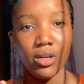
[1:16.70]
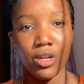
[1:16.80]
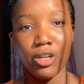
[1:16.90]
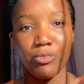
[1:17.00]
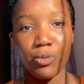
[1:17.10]

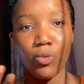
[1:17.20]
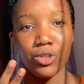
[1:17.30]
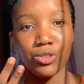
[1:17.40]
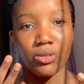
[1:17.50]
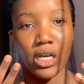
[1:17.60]
A lot of people
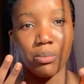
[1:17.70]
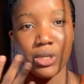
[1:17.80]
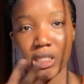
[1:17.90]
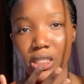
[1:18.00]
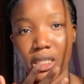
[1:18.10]
want to like
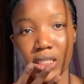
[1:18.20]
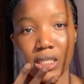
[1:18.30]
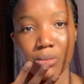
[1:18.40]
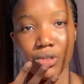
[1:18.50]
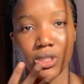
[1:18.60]
bleach their
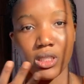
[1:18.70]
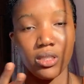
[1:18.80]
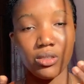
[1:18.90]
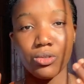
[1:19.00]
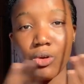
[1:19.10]
skin, but
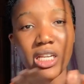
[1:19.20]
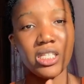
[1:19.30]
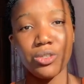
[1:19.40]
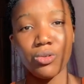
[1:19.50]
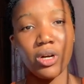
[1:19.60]
you know,
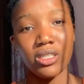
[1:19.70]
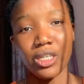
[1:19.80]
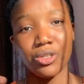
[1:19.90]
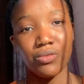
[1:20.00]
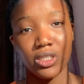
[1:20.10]
anything you do
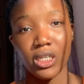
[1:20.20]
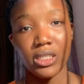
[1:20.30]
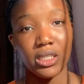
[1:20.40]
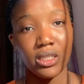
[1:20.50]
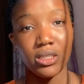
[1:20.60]
outside your original
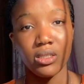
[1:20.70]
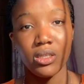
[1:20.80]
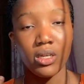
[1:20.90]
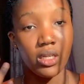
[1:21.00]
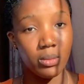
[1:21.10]
skin
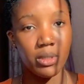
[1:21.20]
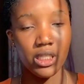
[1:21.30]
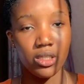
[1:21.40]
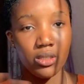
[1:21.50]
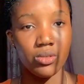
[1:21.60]
is
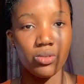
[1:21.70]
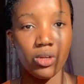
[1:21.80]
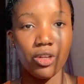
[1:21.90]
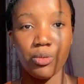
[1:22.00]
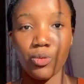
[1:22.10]
bleaching. So a
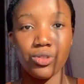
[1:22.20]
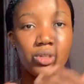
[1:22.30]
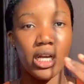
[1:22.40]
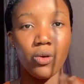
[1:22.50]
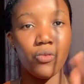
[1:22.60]
lot of people want
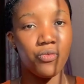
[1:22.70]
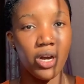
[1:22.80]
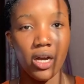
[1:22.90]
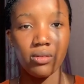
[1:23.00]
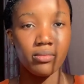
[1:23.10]
to like go
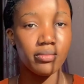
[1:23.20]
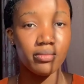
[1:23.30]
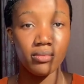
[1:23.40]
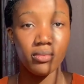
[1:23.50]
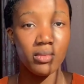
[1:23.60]
far.
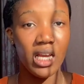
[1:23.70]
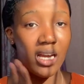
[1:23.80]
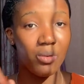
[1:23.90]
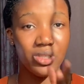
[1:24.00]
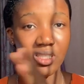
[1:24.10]

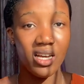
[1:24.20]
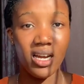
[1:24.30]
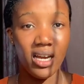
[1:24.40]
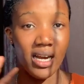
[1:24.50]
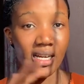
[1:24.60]
I was
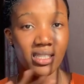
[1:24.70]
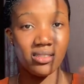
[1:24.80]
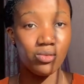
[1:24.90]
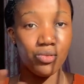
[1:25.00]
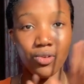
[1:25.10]
dark, I
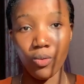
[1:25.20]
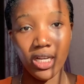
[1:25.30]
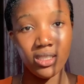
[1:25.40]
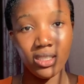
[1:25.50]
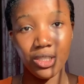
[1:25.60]
didn't look for
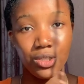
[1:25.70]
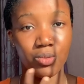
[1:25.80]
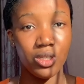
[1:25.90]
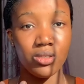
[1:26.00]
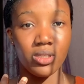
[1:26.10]
whitening, I
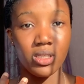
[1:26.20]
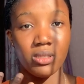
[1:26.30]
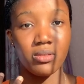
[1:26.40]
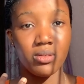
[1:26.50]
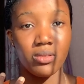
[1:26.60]
just went to
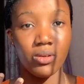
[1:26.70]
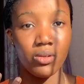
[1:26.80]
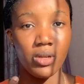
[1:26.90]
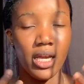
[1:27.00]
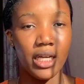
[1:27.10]
this
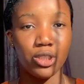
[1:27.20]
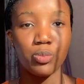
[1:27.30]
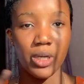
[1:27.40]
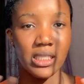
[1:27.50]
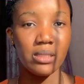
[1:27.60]
color, like I
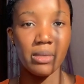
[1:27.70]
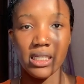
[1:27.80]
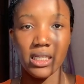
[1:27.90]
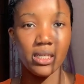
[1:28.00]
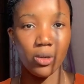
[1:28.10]
just brightened my
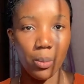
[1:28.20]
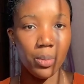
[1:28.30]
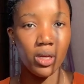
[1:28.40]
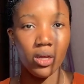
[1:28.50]
skin up